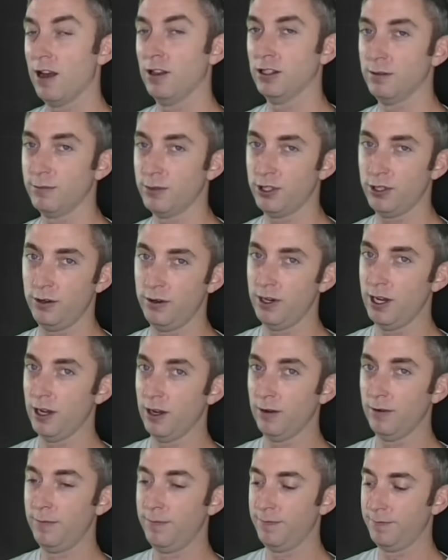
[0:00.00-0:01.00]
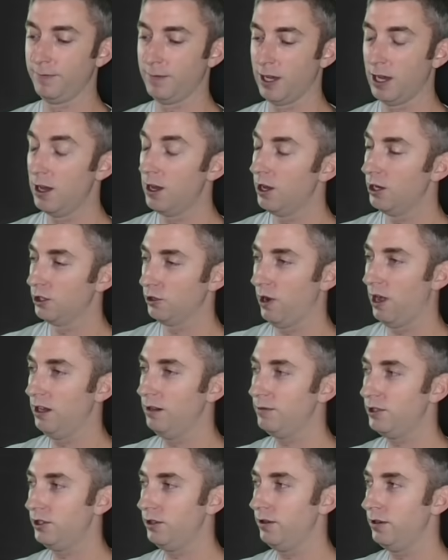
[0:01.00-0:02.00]
LM Studio. So
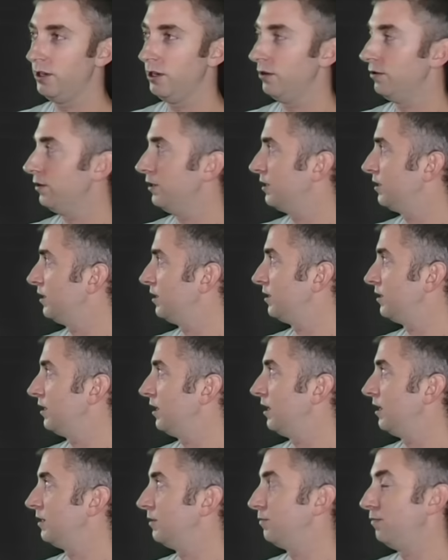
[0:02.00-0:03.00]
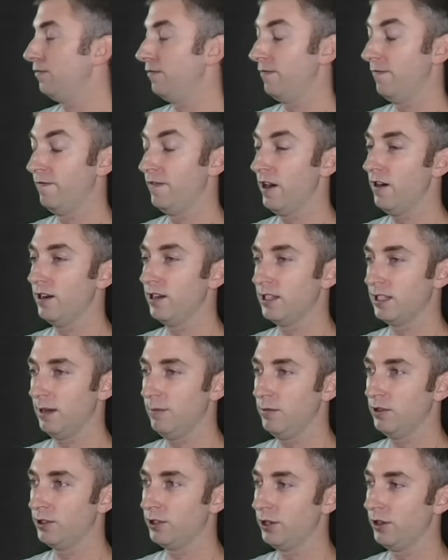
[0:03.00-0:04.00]
LM Studio is, is very
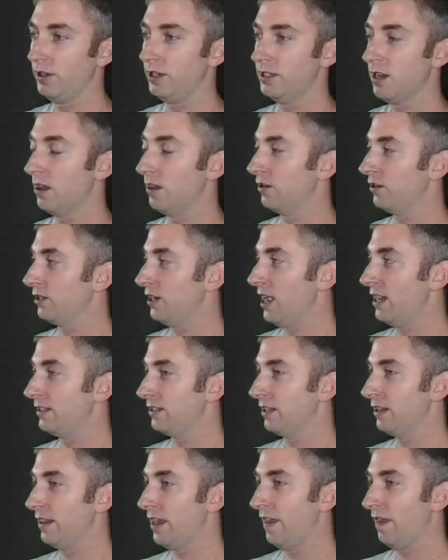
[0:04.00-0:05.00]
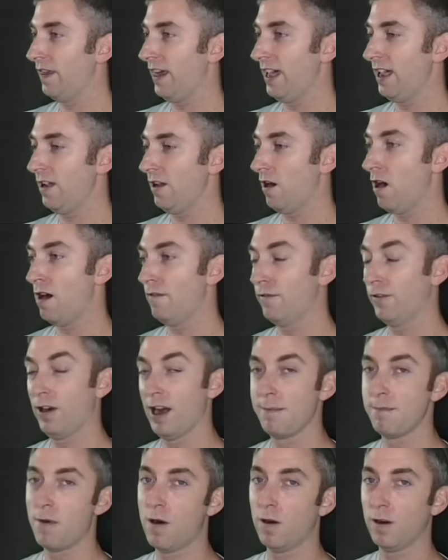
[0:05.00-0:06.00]
similar to these other sites in that they offer
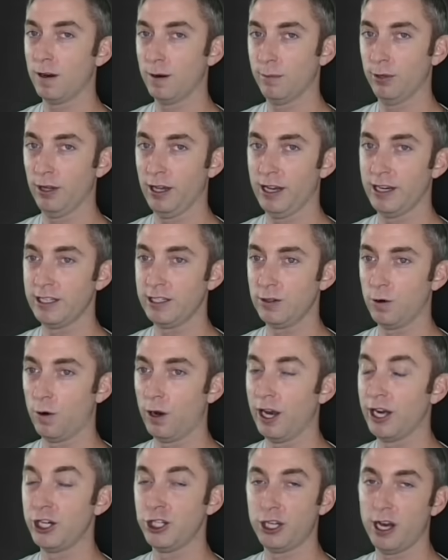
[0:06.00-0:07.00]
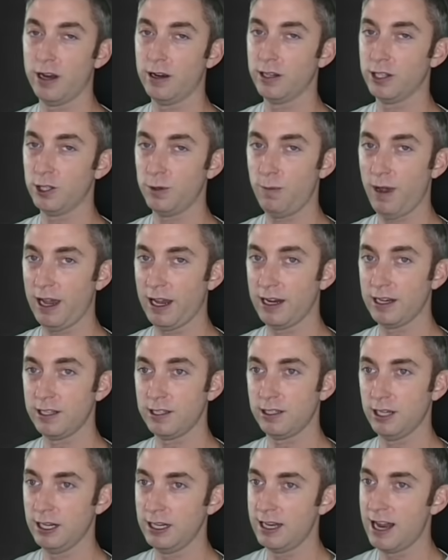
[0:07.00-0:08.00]
a marketplace or a shared
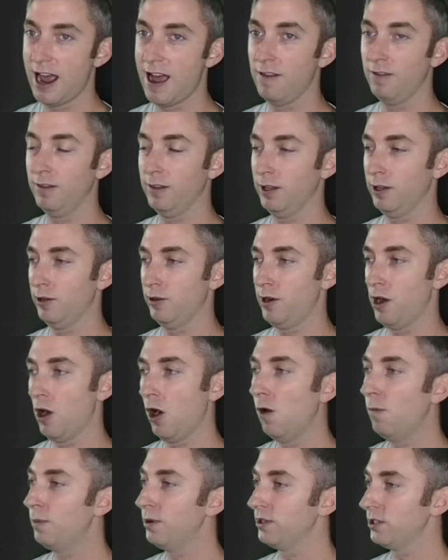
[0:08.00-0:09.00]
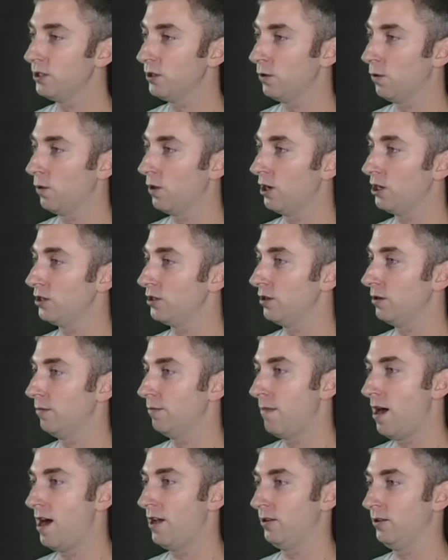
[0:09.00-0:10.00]
space to download open source
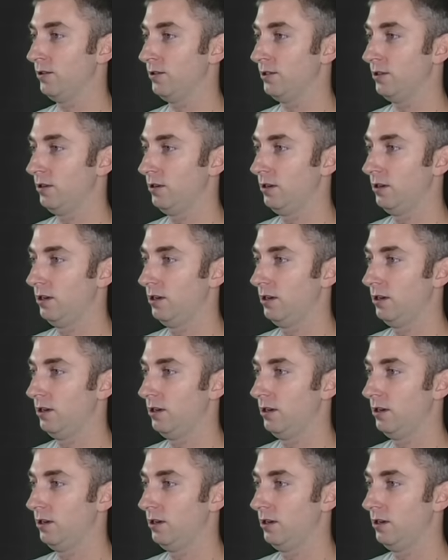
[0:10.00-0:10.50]
models.